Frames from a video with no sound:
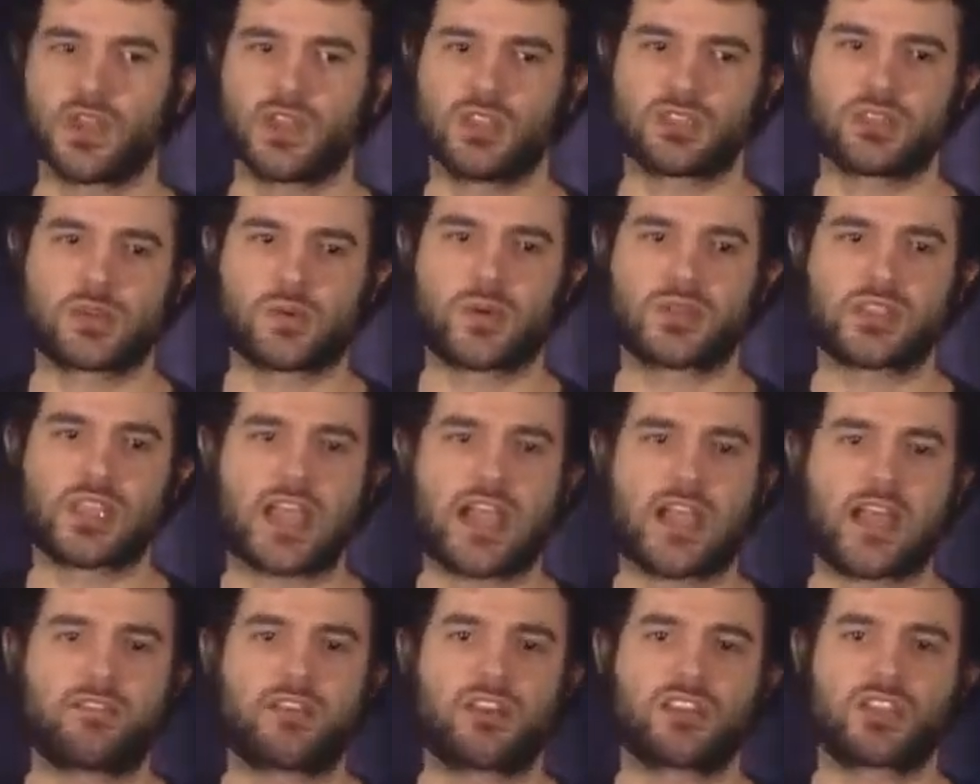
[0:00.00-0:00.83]
So they want to
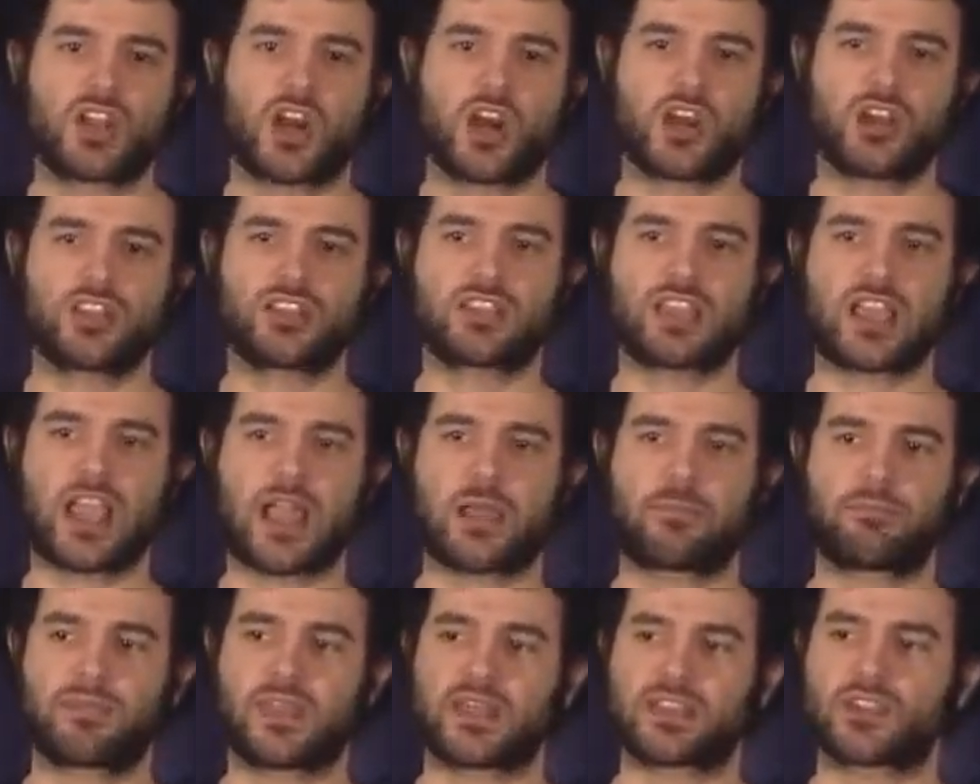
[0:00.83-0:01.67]
have an entire
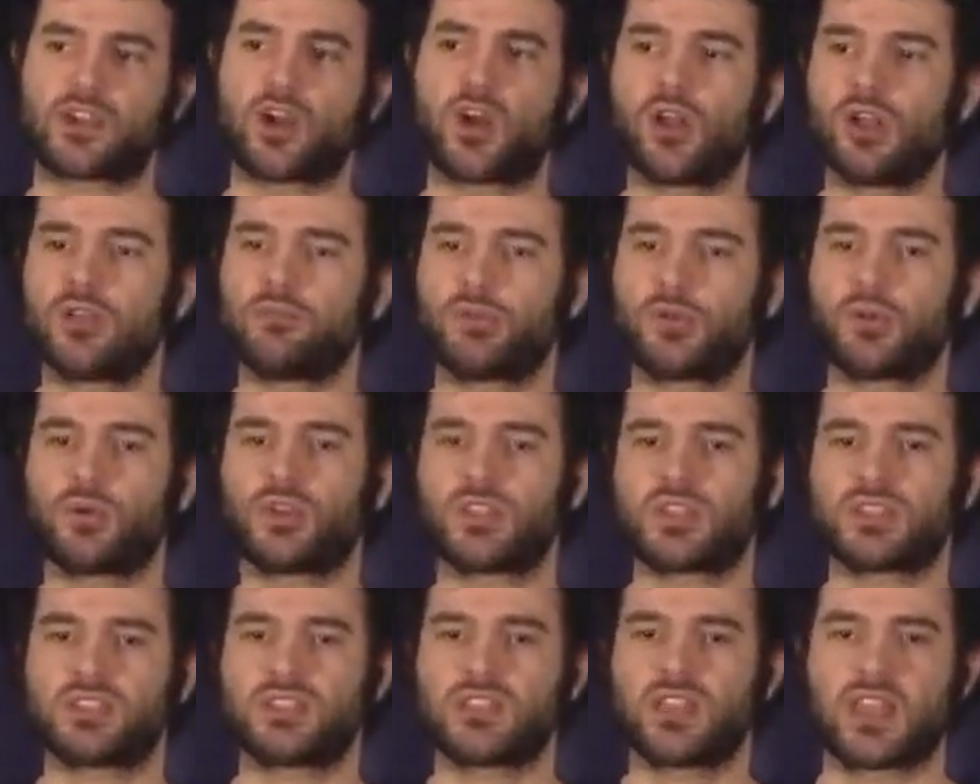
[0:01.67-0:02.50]
app that's all in
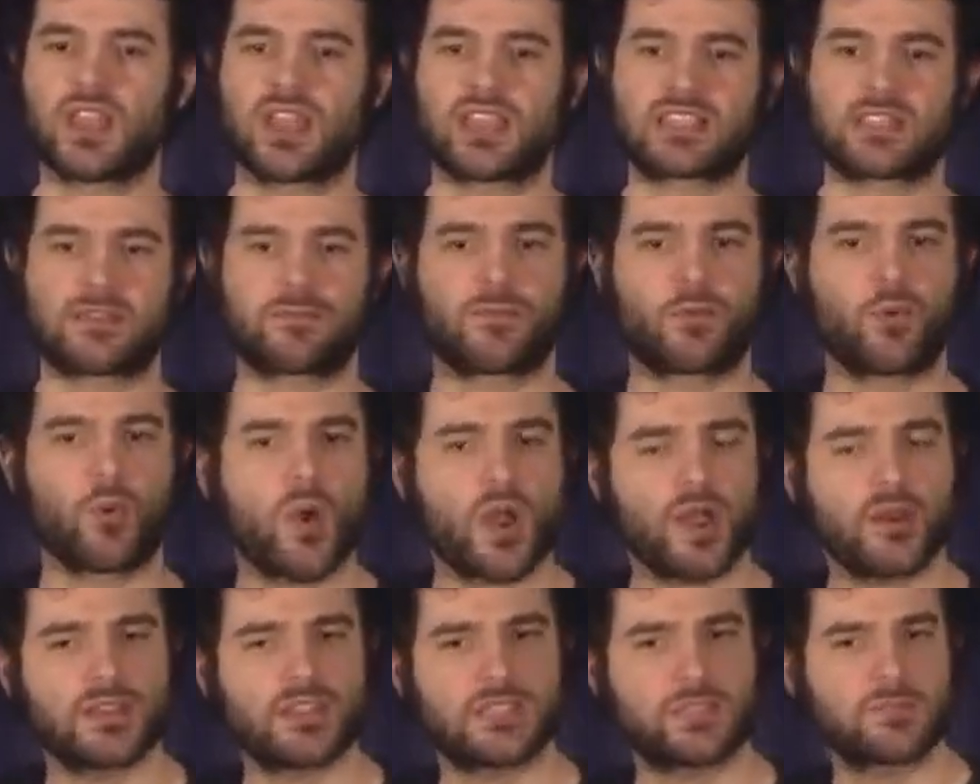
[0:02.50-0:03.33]
Plutus, except for
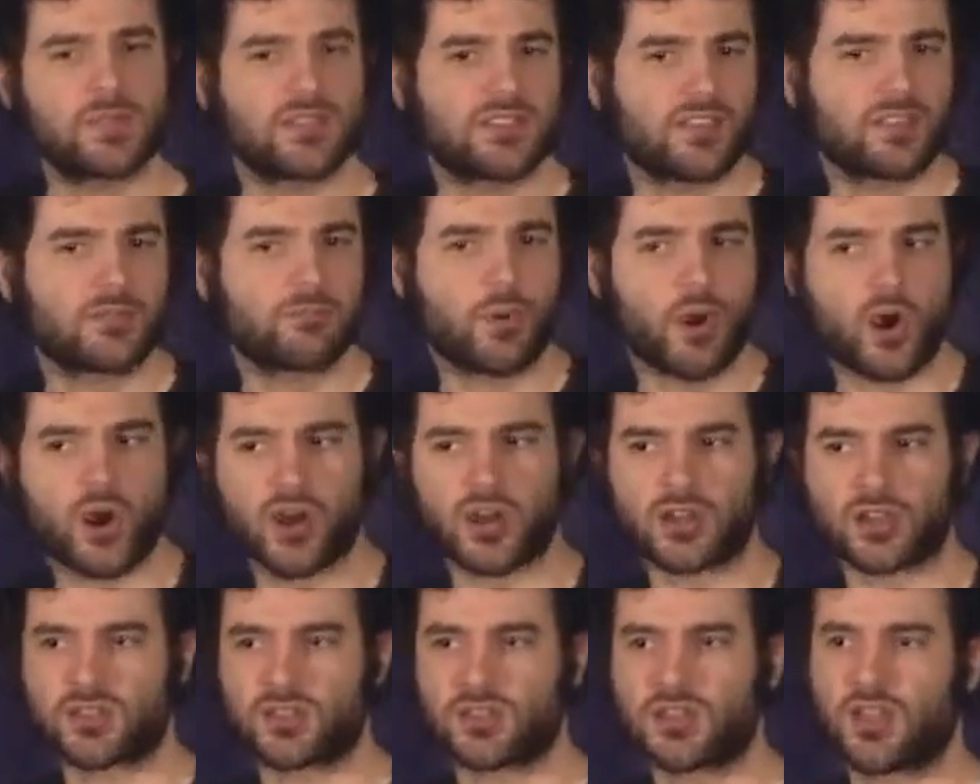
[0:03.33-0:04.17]
one specific
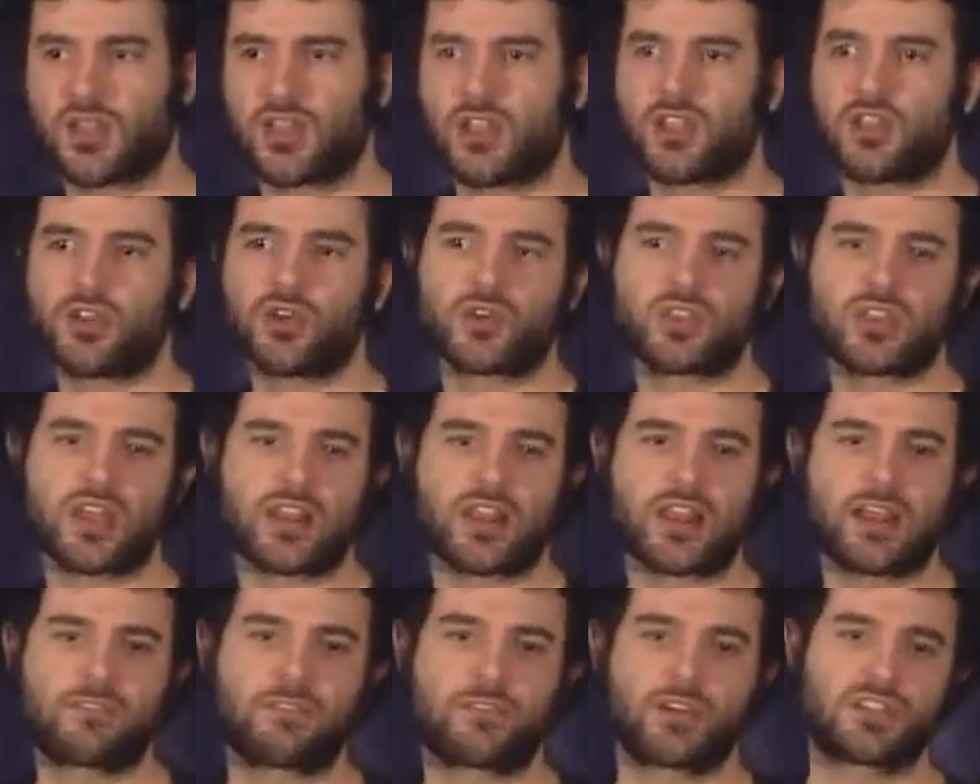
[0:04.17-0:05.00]
part you know, that
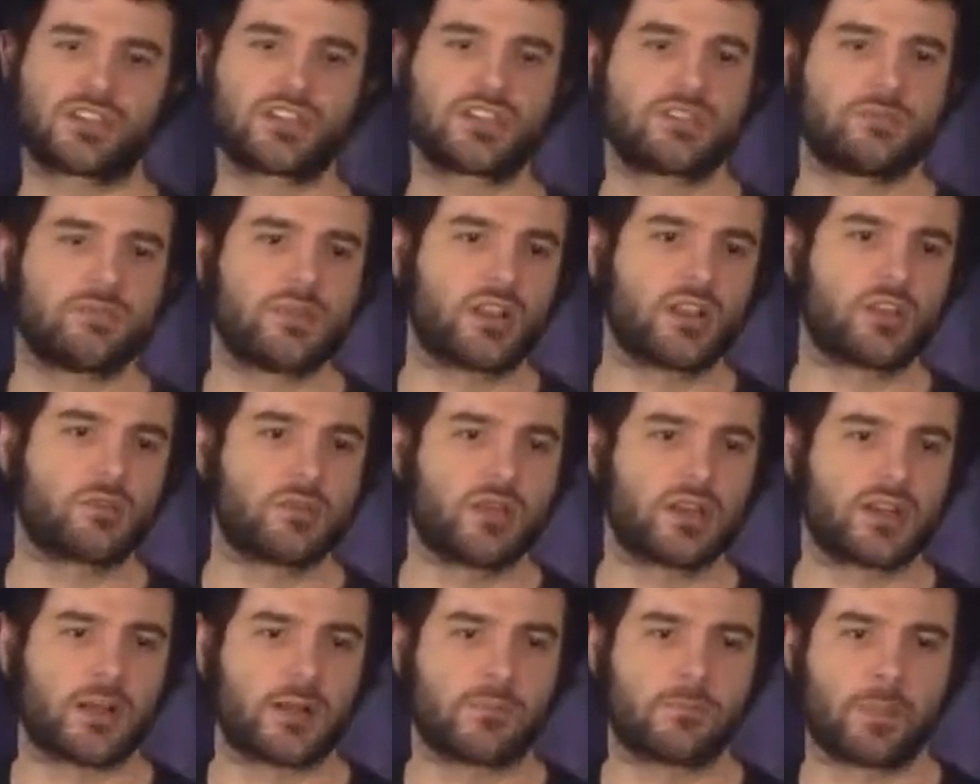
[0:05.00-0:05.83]
leverages
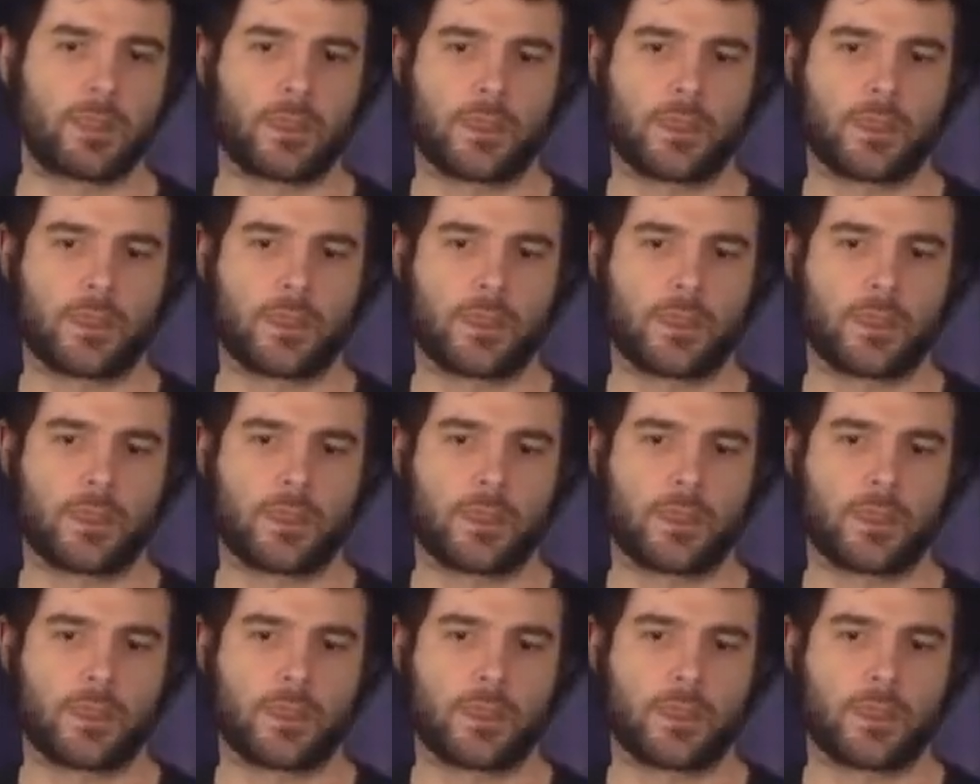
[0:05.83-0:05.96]
Milkomeda.